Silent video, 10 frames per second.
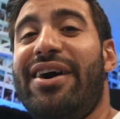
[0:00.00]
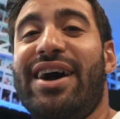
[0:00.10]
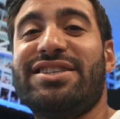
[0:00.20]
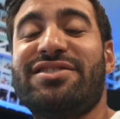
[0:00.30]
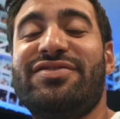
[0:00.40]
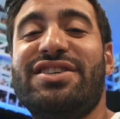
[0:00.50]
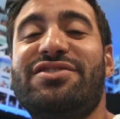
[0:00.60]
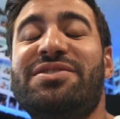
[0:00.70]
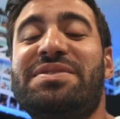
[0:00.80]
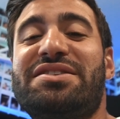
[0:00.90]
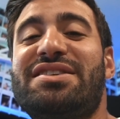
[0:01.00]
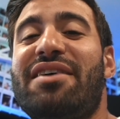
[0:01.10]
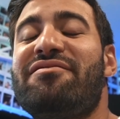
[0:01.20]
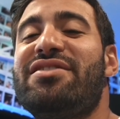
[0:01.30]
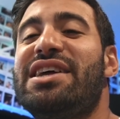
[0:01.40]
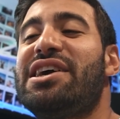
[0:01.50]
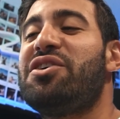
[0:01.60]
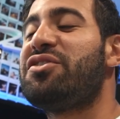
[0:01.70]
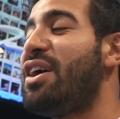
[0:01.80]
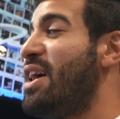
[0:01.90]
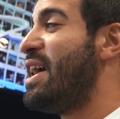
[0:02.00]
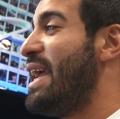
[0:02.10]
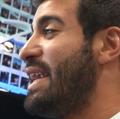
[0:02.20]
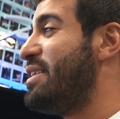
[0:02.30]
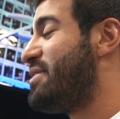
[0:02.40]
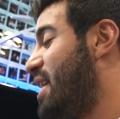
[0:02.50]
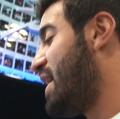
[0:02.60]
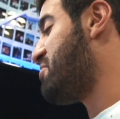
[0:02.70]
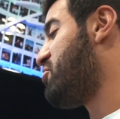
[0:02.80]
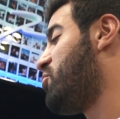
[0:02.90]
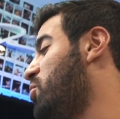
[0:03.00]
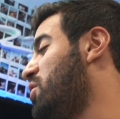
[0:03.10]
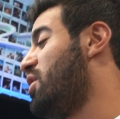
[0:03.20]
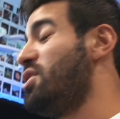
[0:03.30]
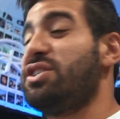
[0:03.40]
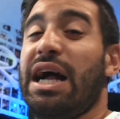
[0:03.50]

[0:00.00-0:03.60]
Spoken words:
All right, just finished filming 7 videos. It is time for lunch.